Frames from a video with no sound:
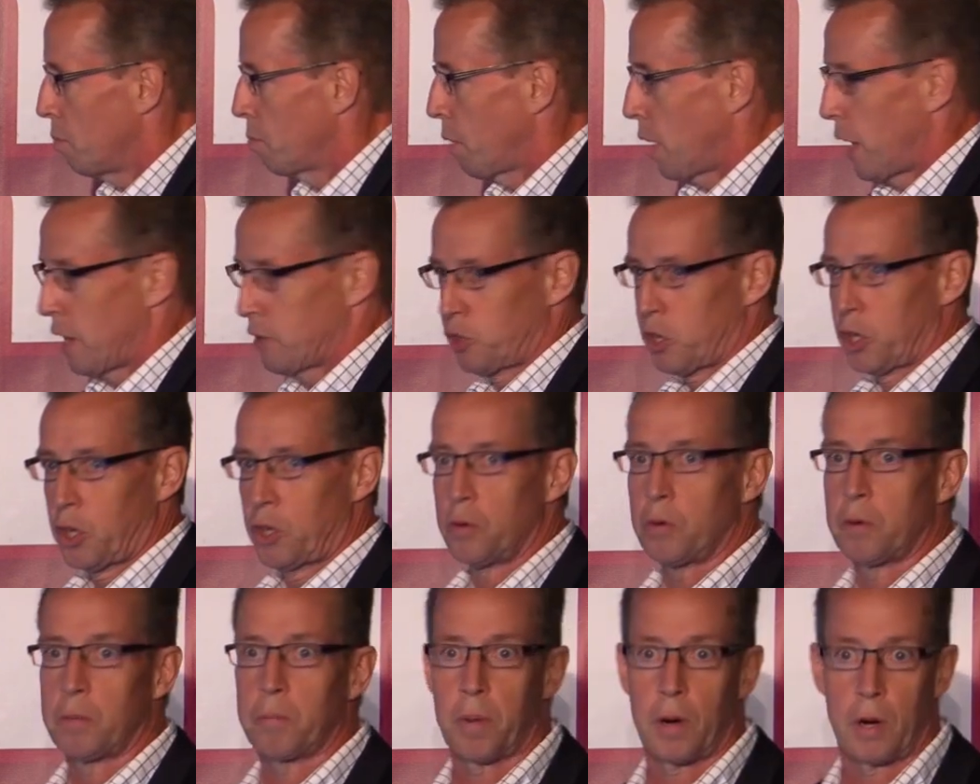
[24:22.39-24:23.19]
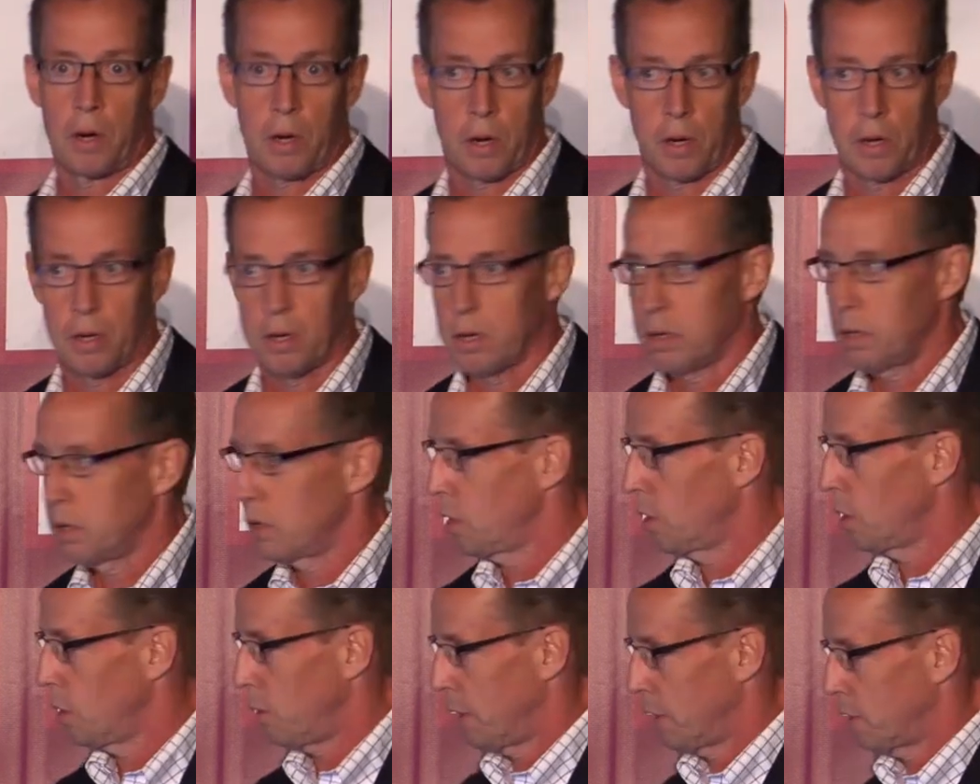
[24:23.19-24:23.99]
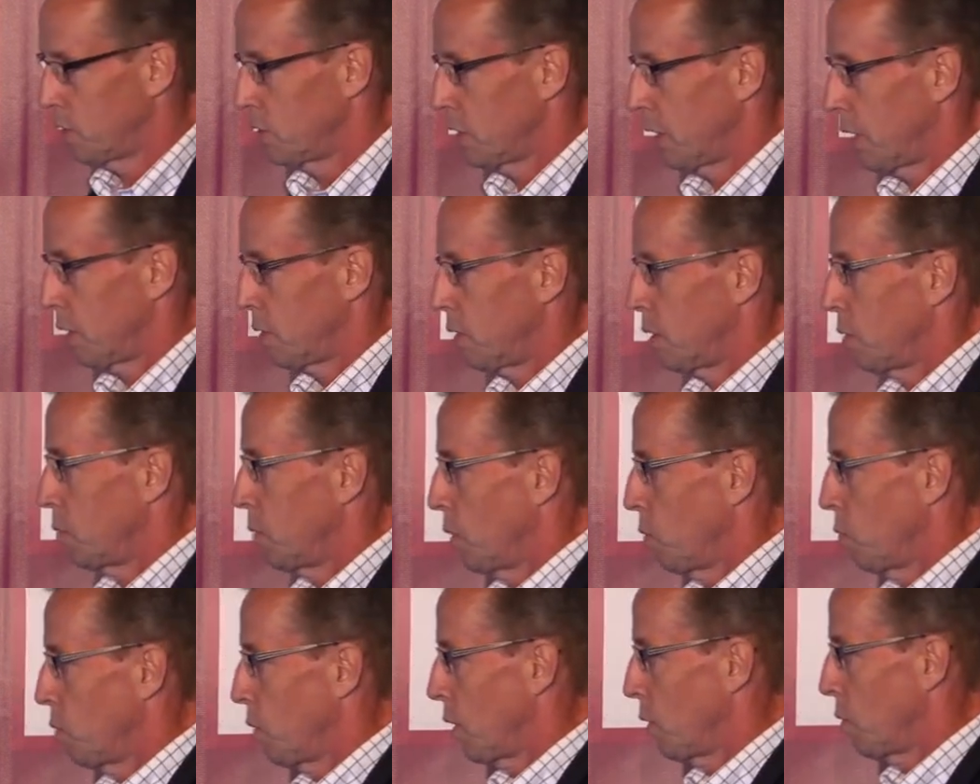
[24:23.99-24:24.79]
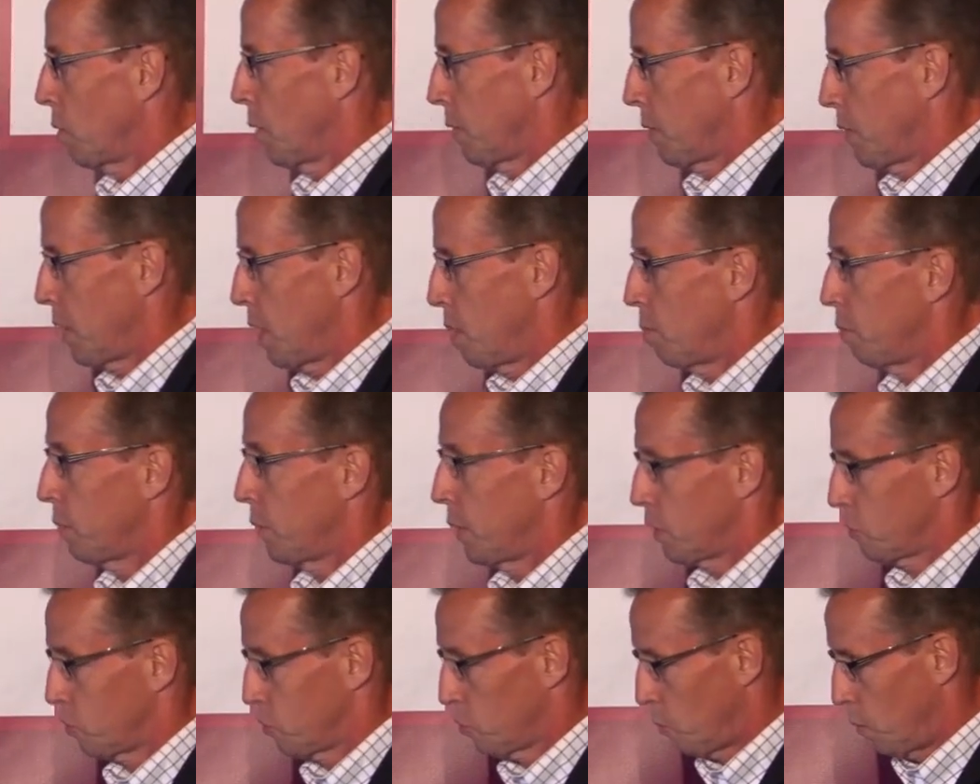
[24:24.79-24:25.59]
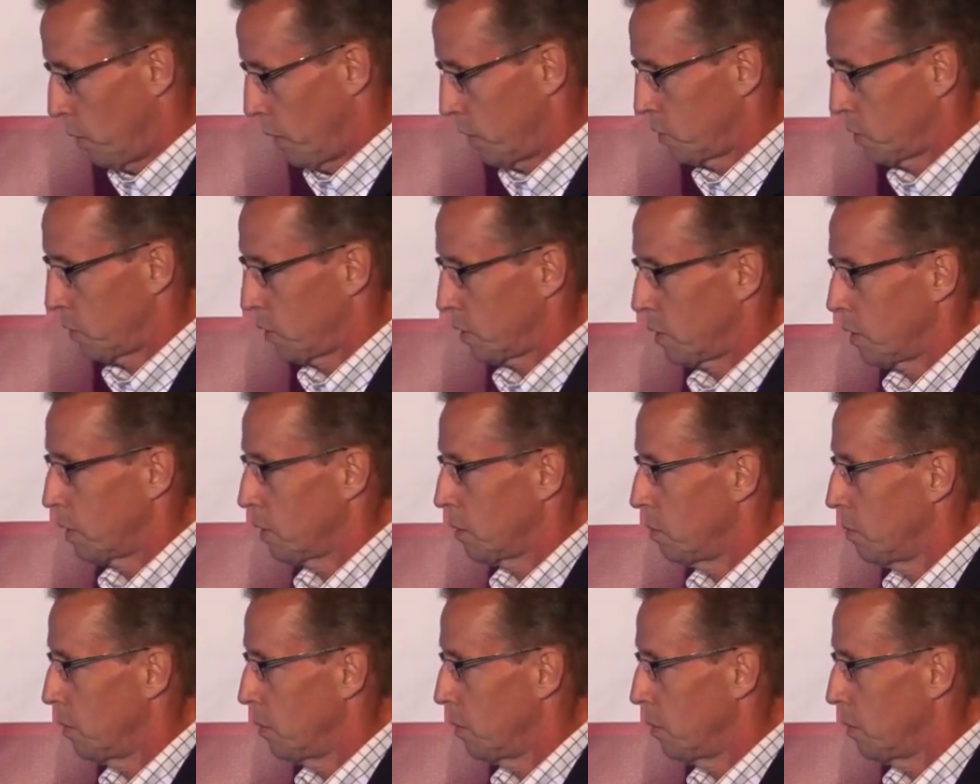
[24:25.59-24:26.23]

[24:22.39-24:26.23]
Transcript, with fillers: Project Gutenberg, you know, et cetera. We work with them. There's Oyster,